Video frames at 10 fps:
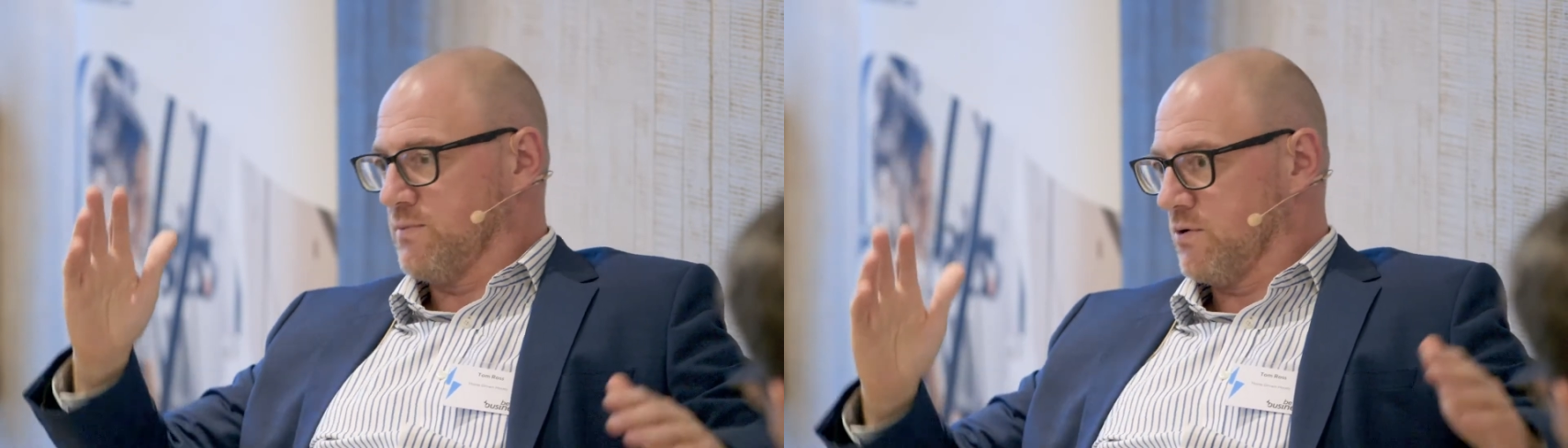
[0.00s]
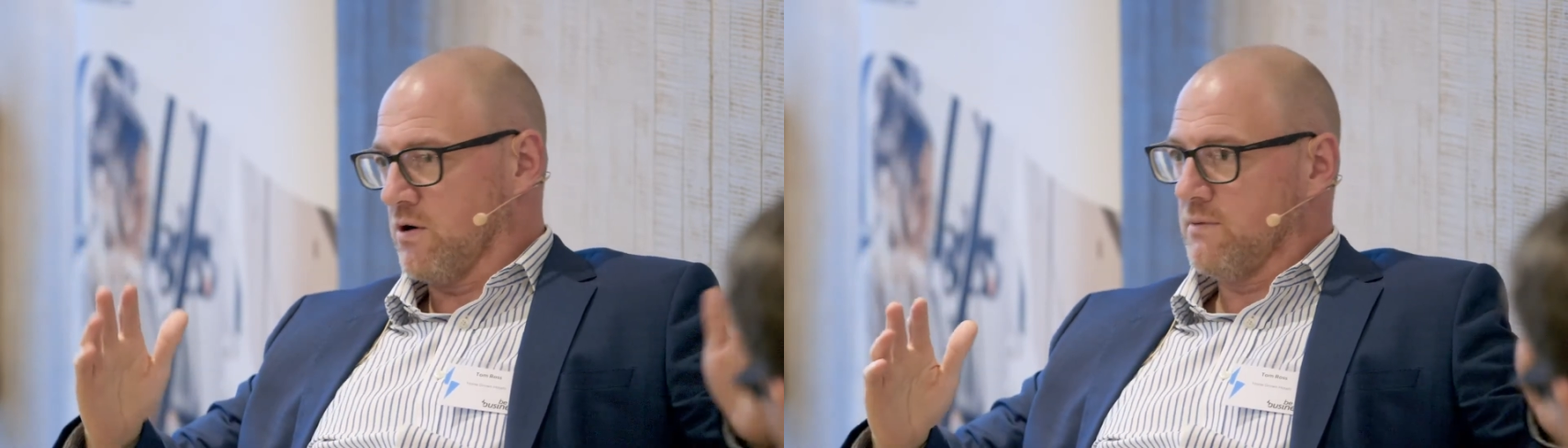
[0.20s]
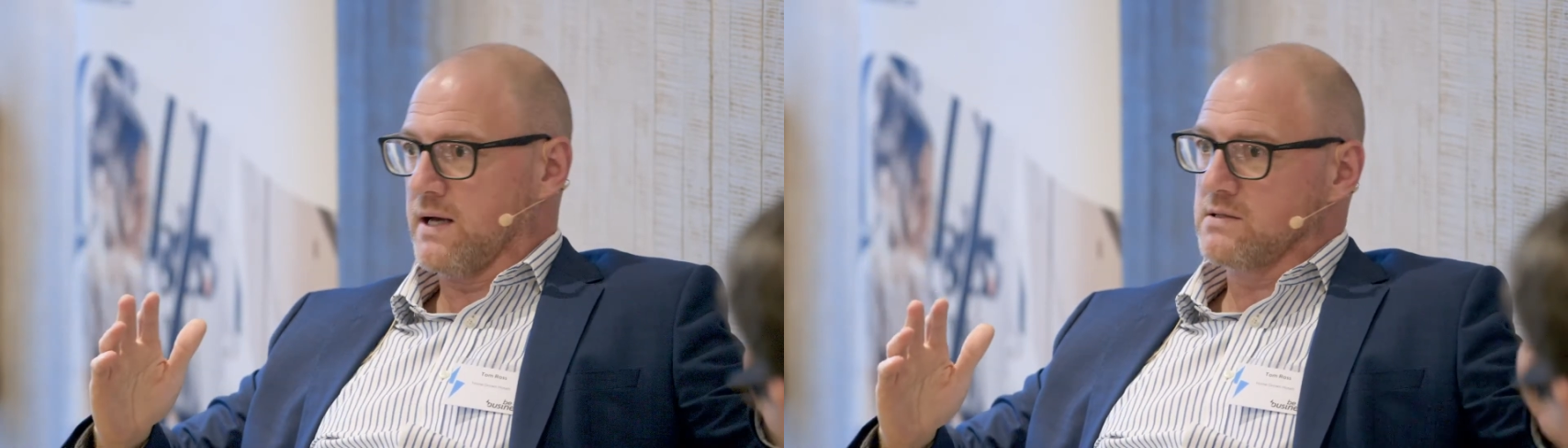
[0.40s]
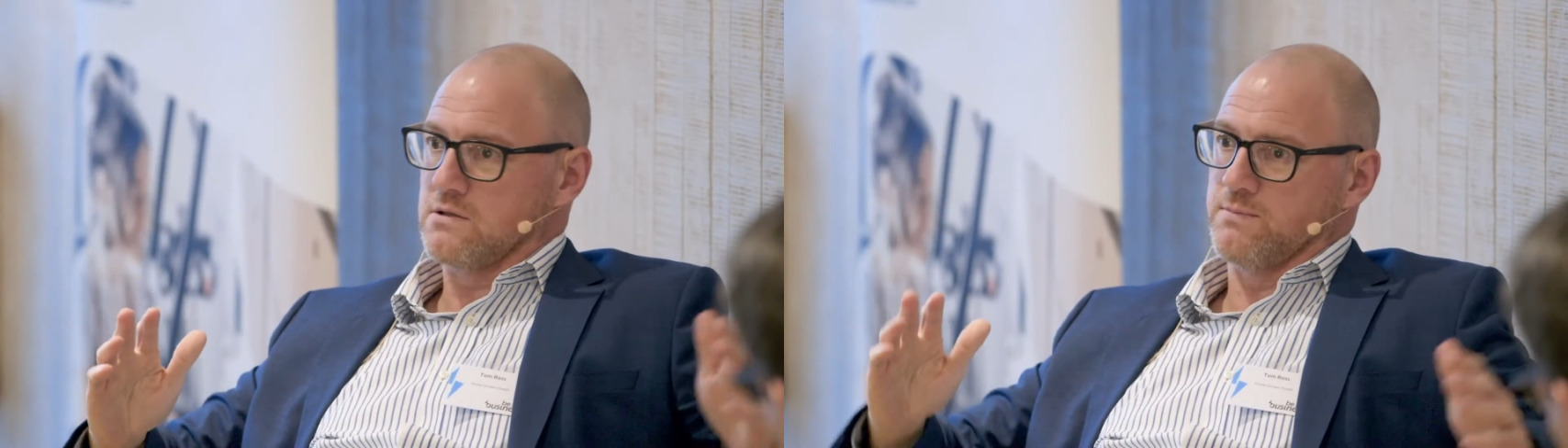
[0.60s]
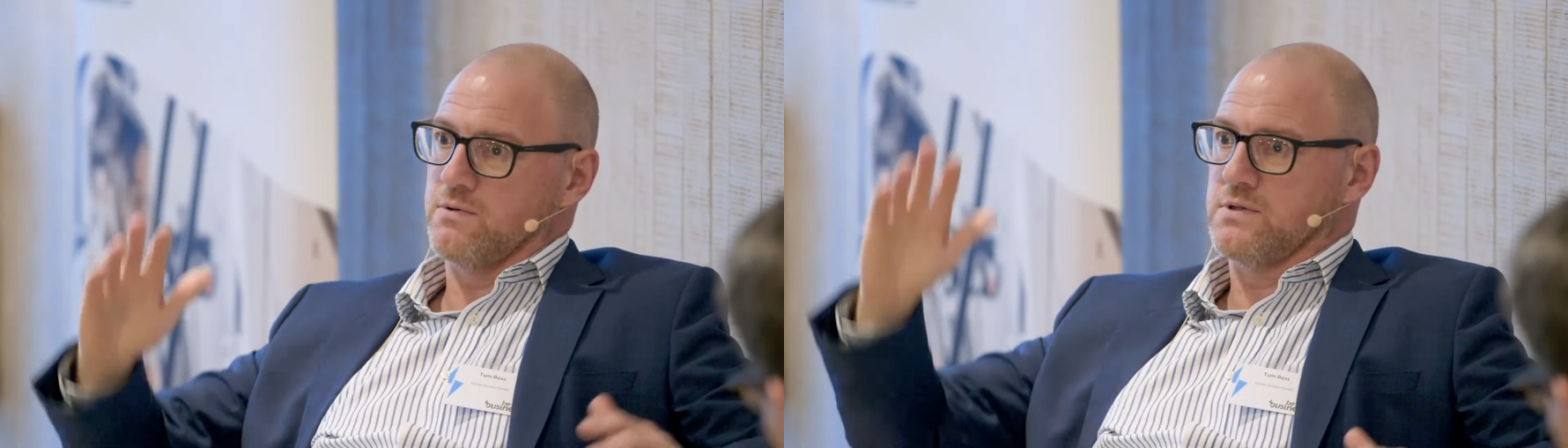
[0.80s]
or not a
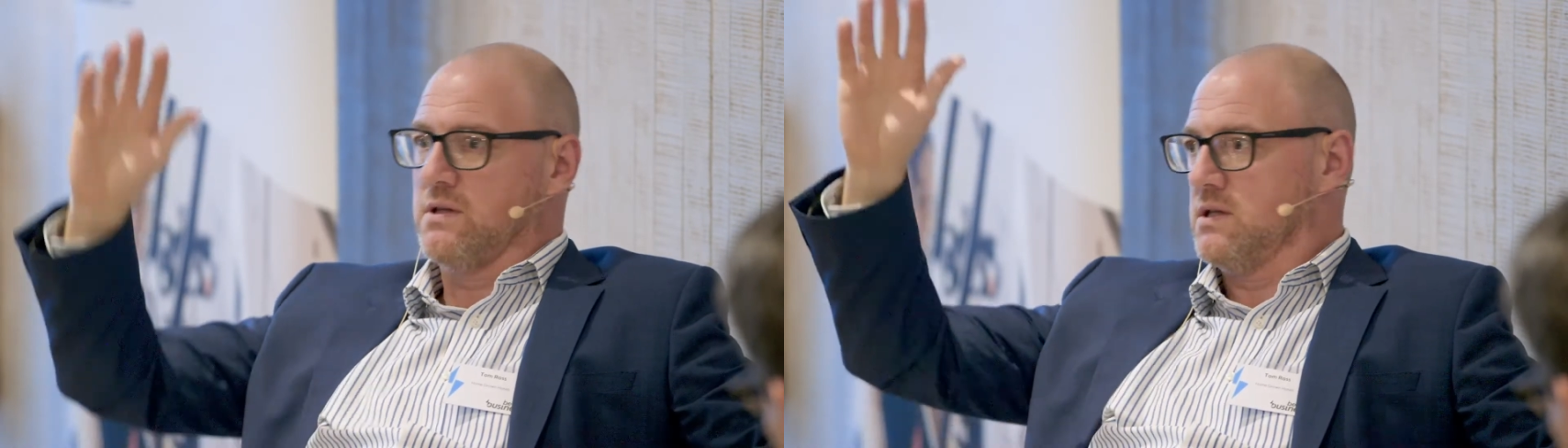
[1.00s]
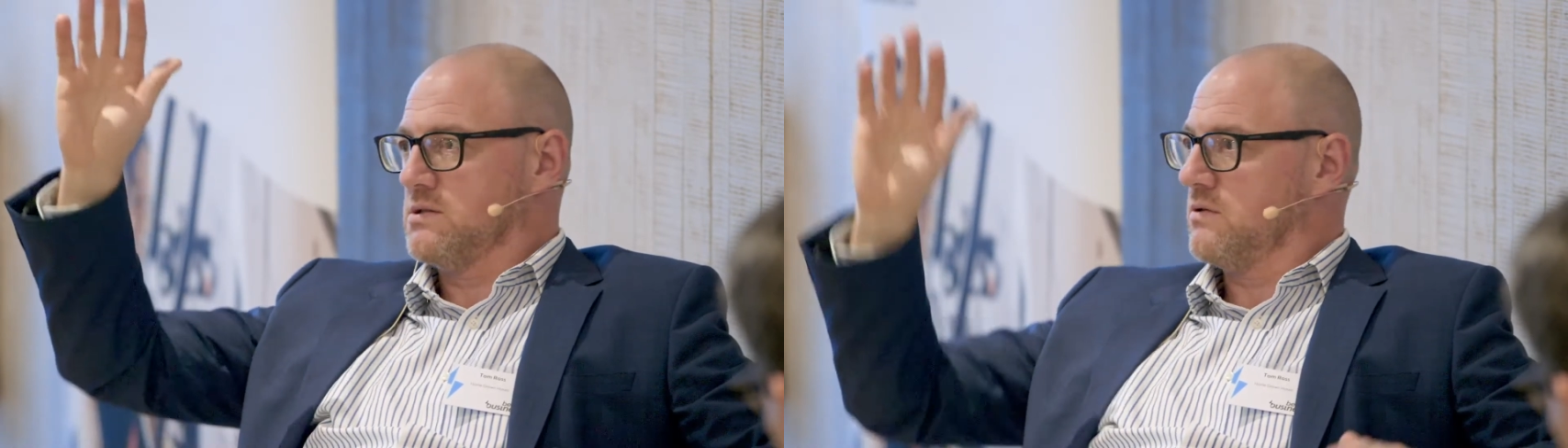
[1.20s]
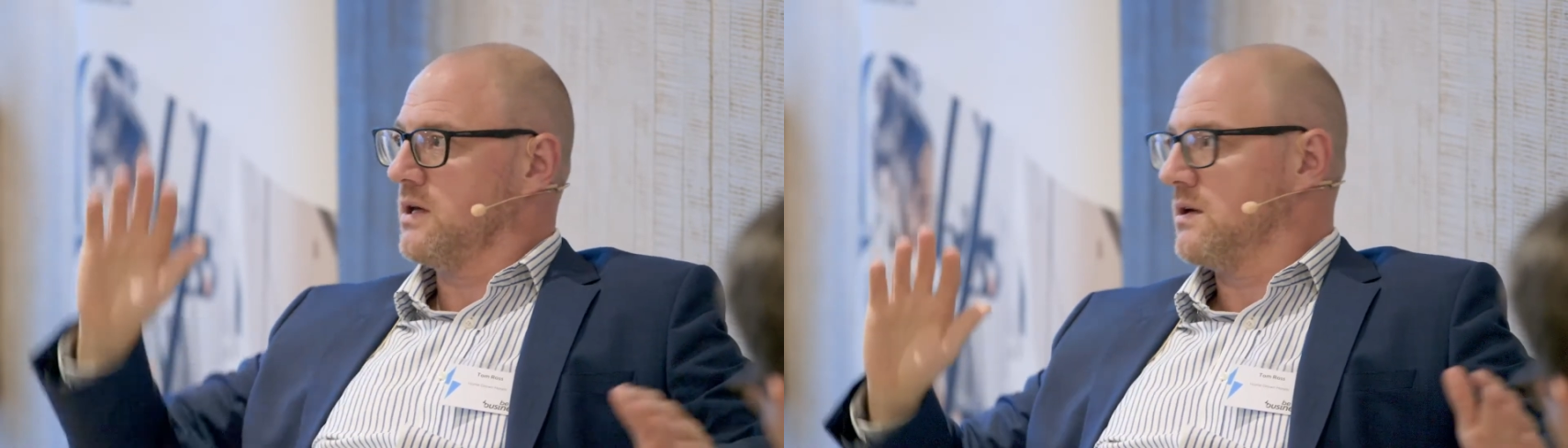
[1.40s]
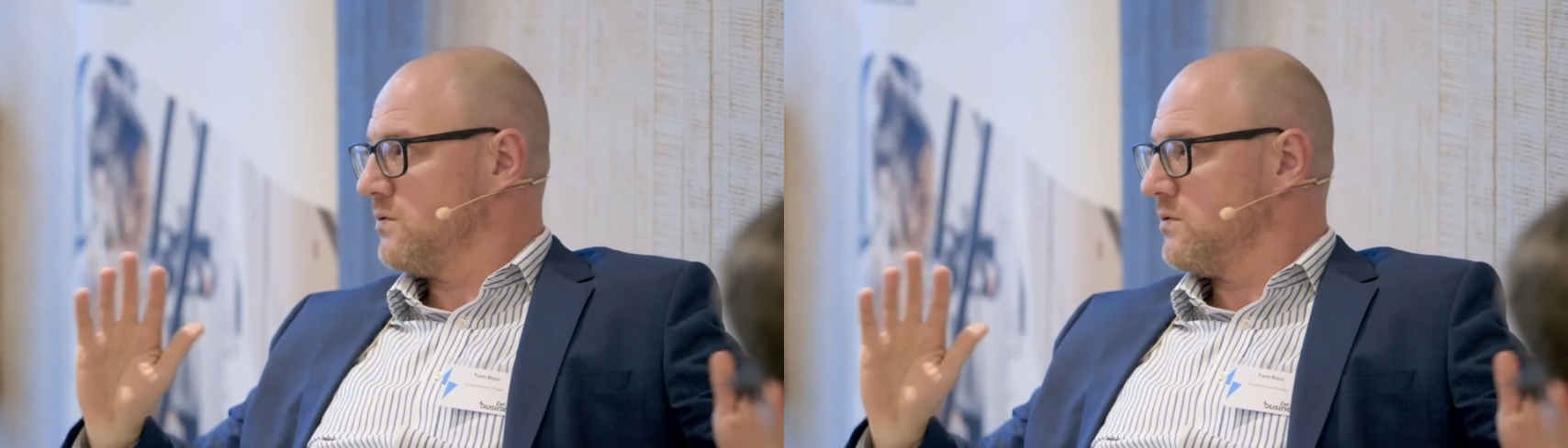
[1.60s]
backstop, or is it this or that,